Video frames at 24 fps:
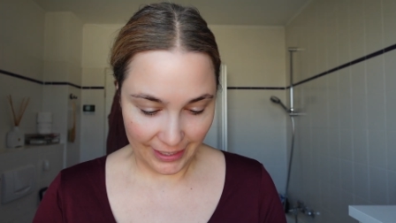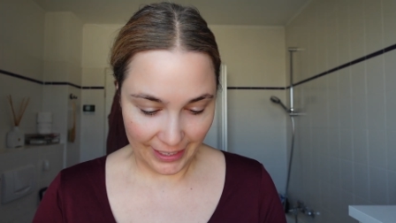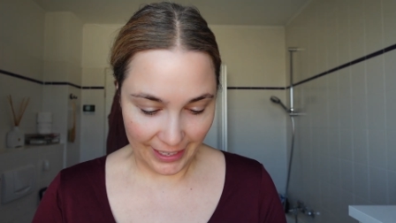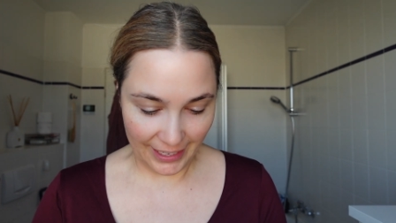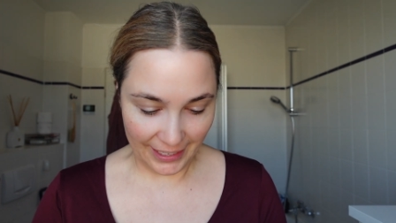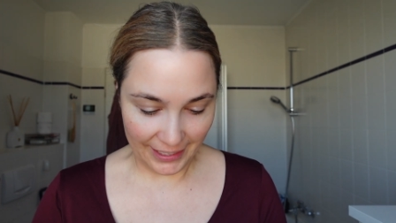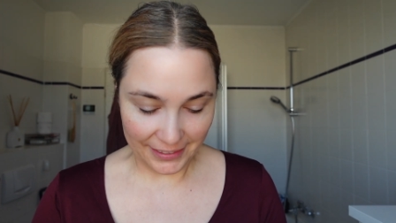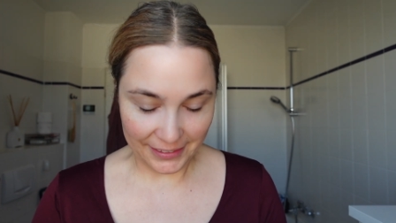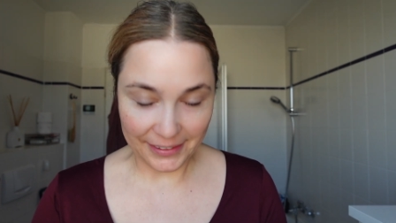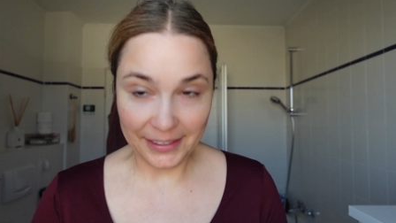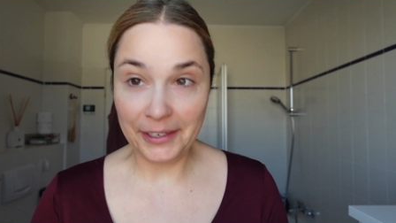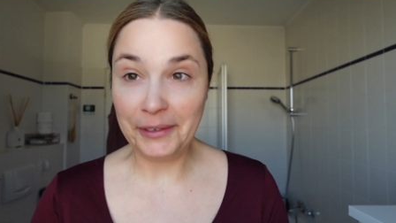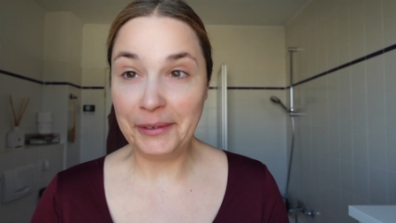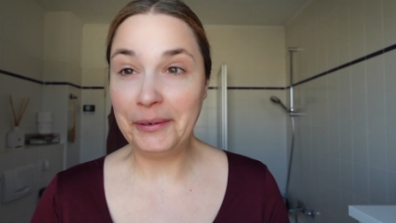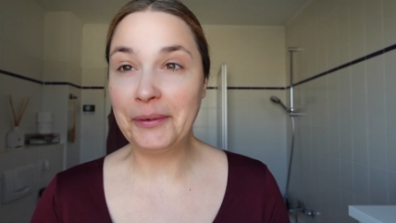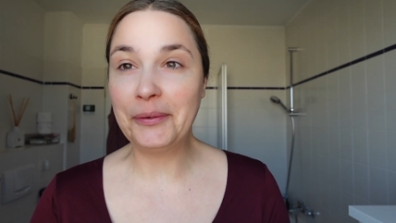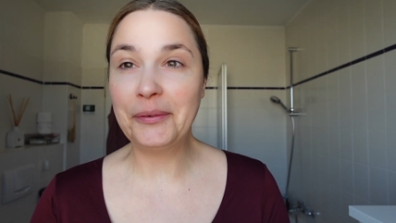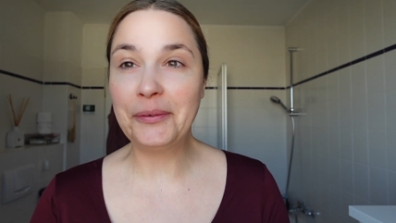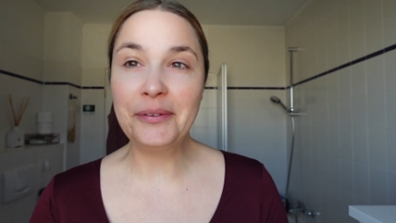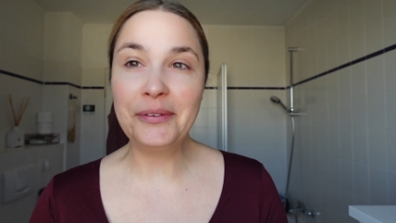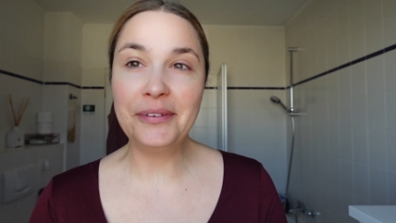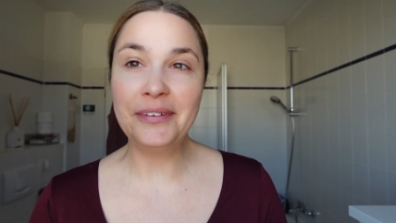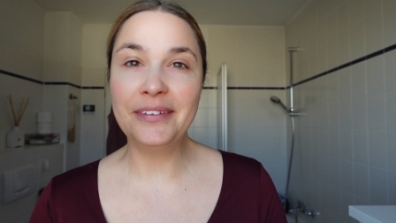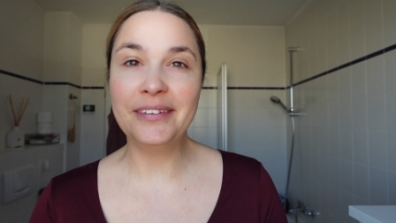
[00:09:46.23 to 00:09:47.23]
And I
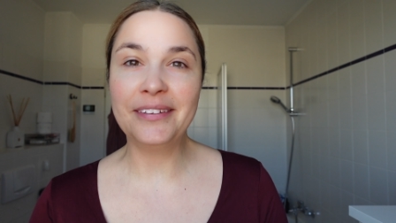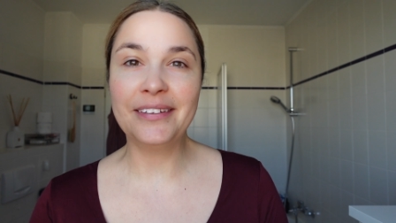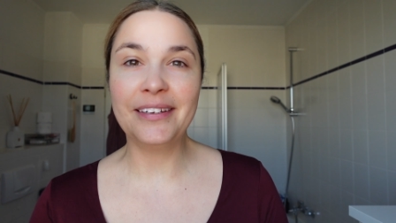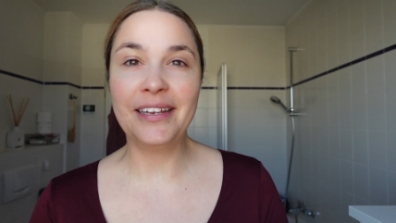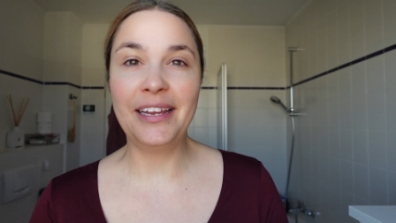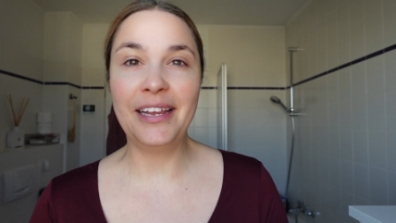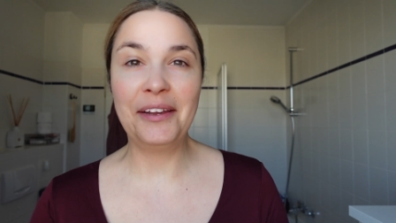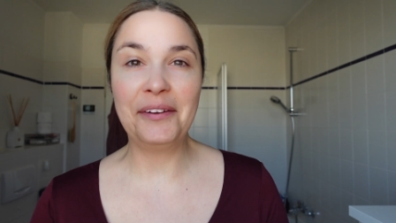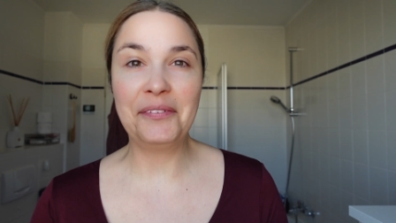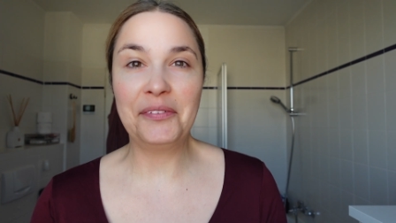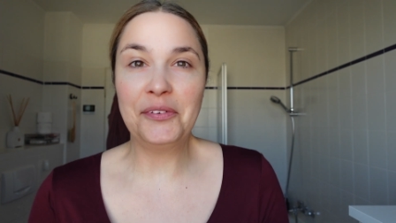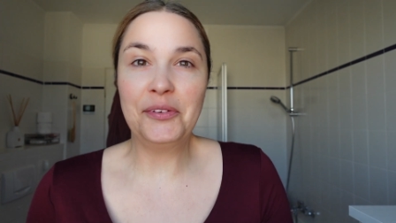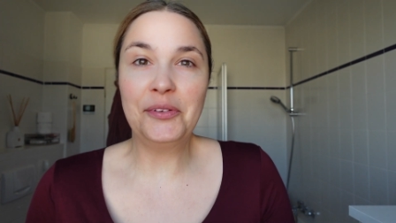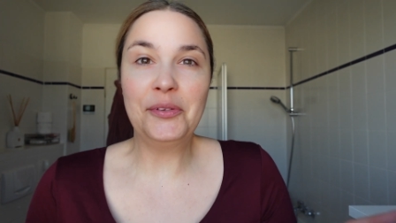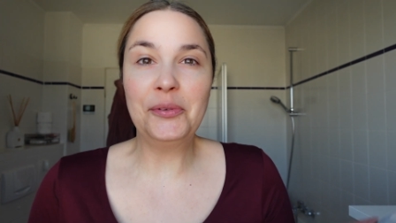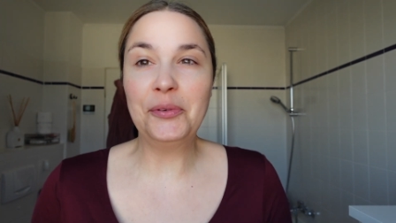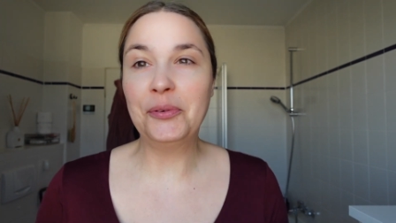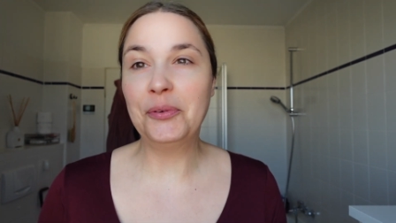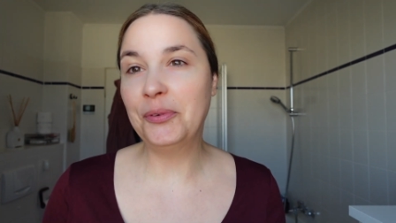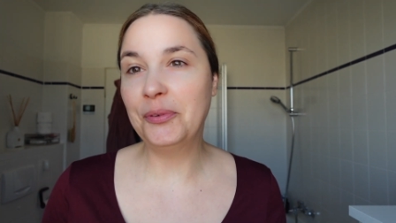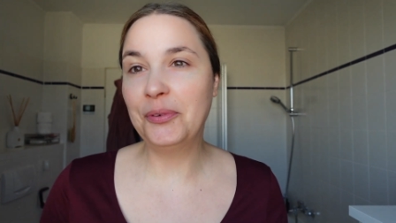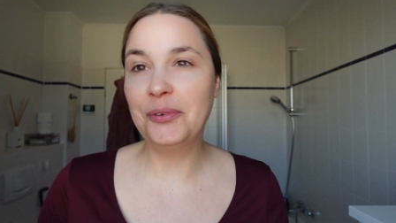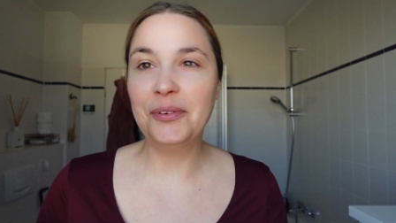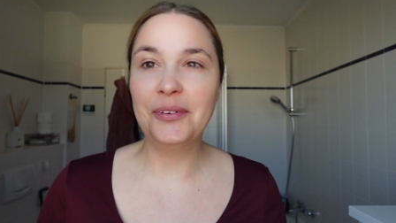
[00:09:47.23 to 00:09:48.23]
don't have
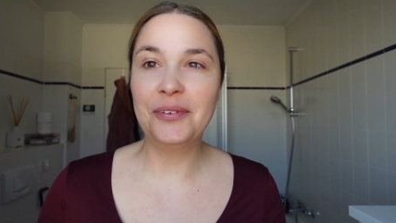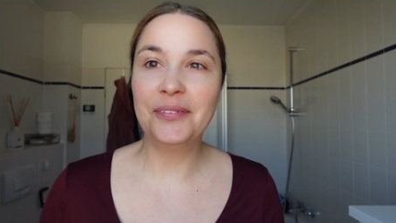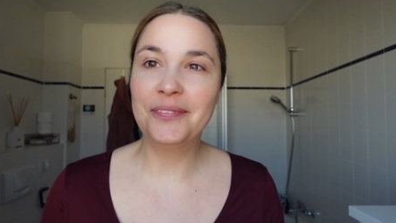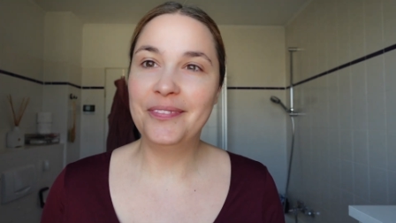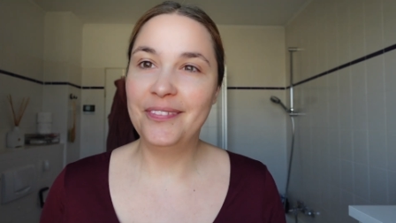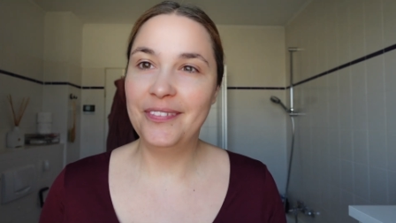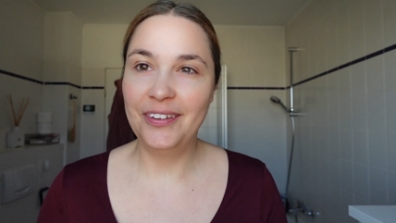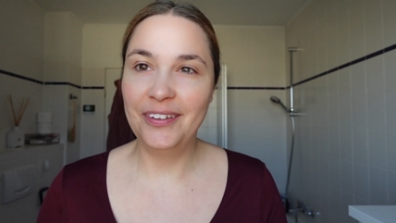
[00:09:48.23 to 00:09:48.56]
to